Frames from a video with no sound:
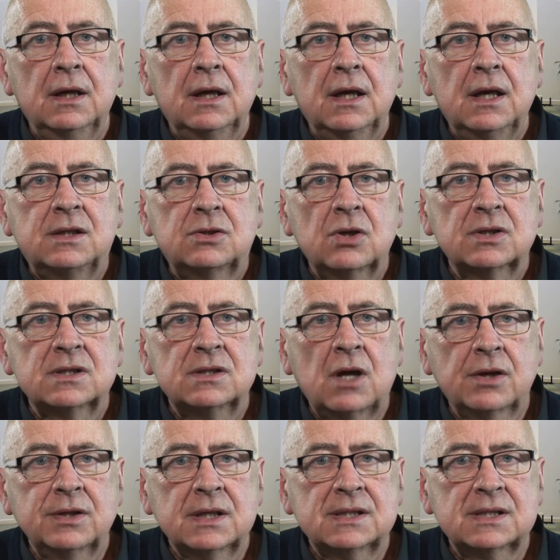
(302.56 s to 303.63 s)
It does
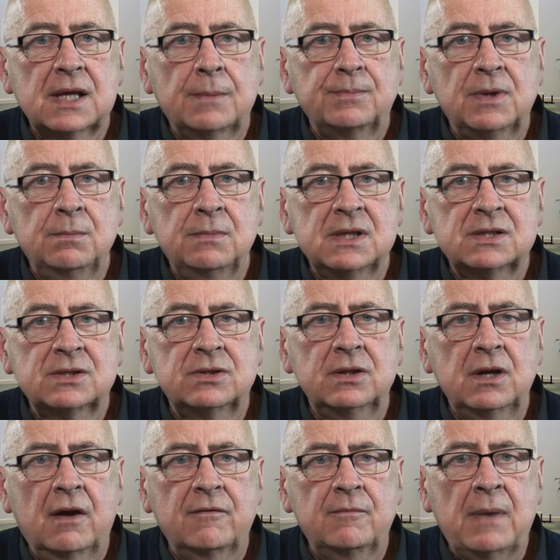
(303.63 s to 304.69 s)
not accept the
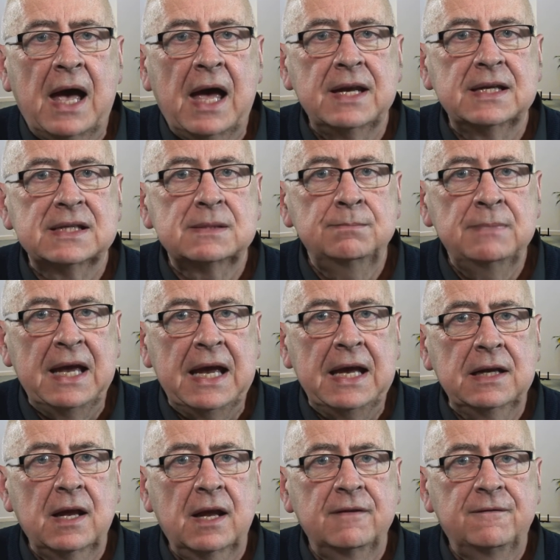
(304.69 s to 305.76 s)
mystery of man as
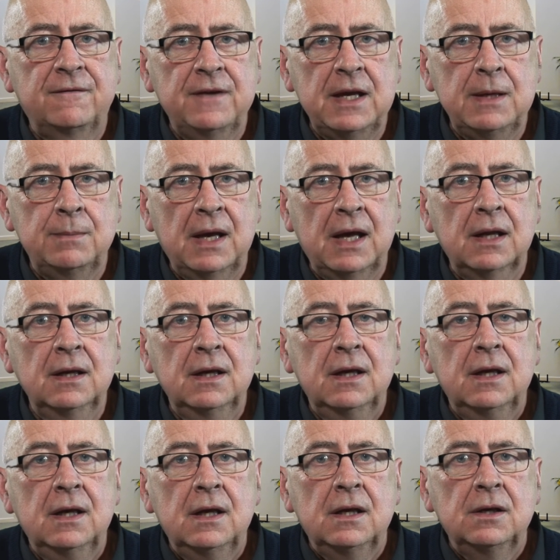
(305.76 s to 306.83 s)
male and female,
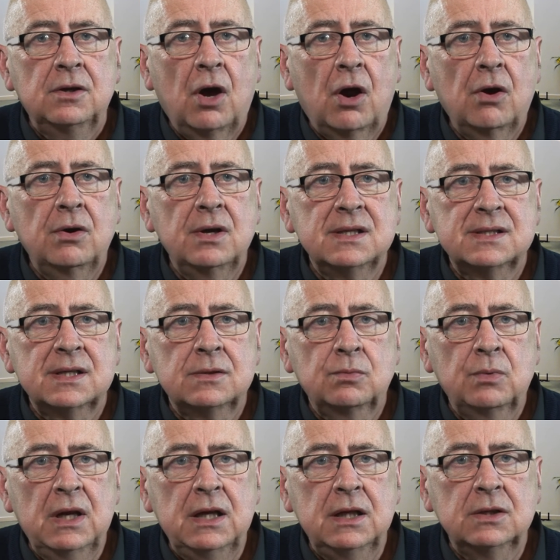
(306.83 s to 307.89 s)
nor is it
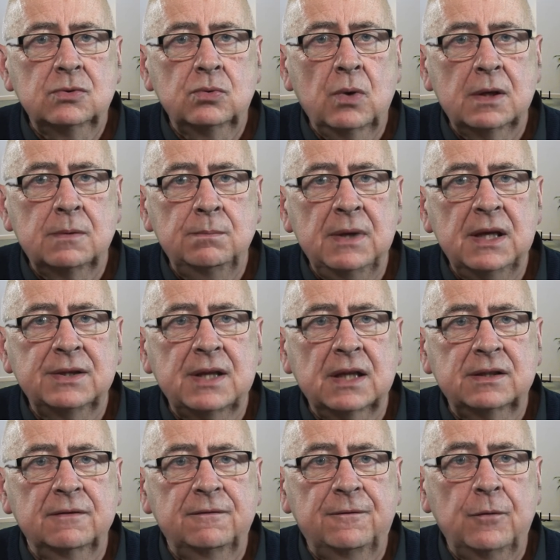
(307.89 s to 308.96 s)
willing to admit
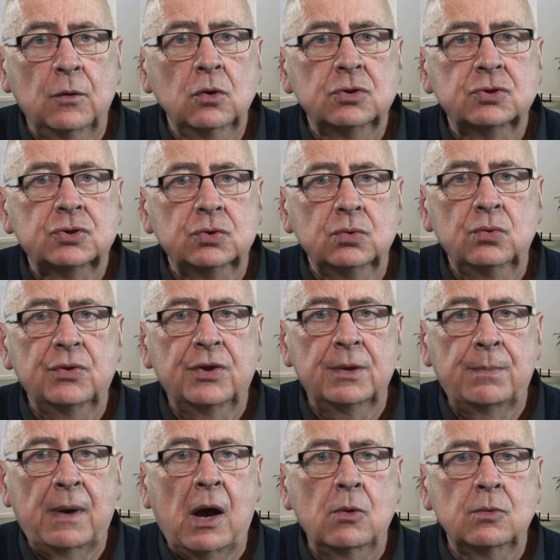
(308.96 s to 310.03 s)
that the full truth
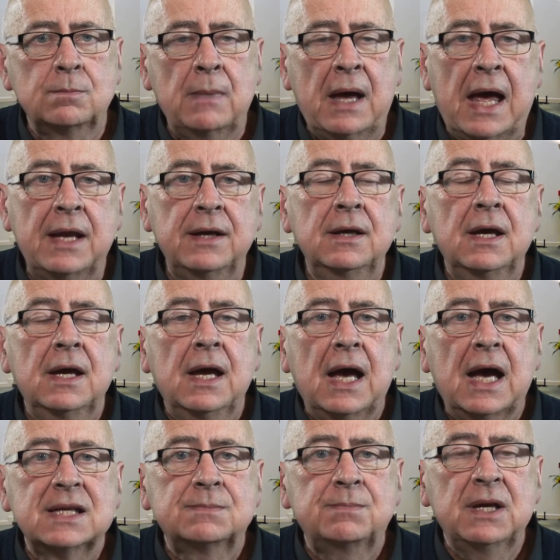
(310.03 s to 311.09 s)
about man
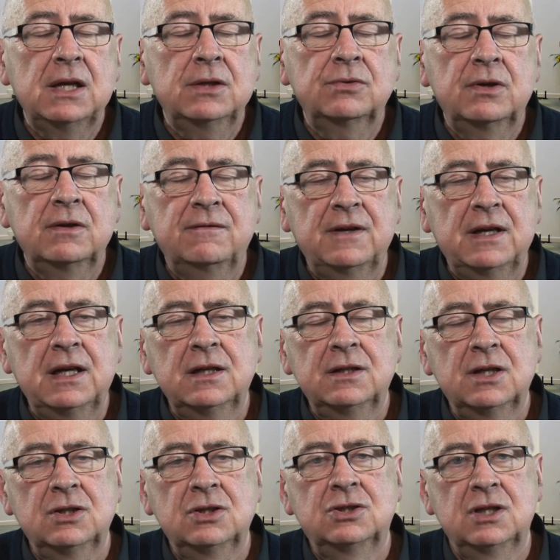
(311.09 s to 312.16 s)
has been revealed
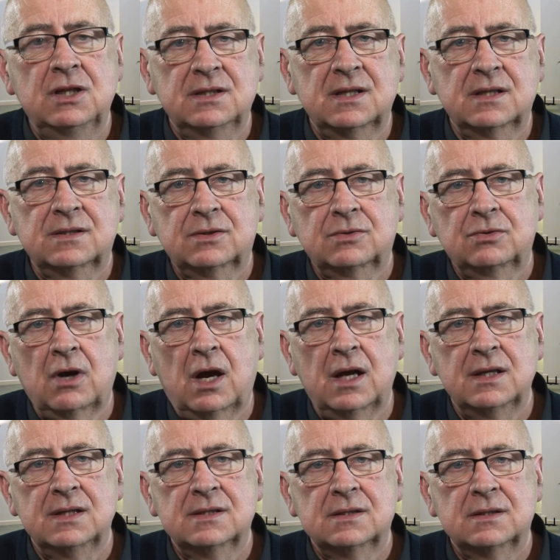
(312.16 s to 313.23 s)
in Jesus
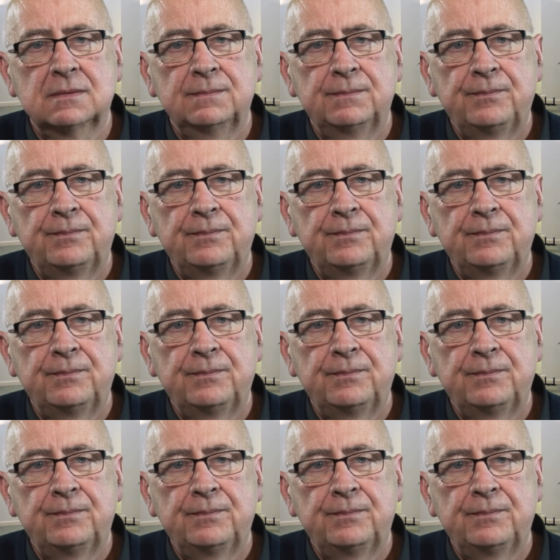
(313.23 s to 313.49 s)
Christ.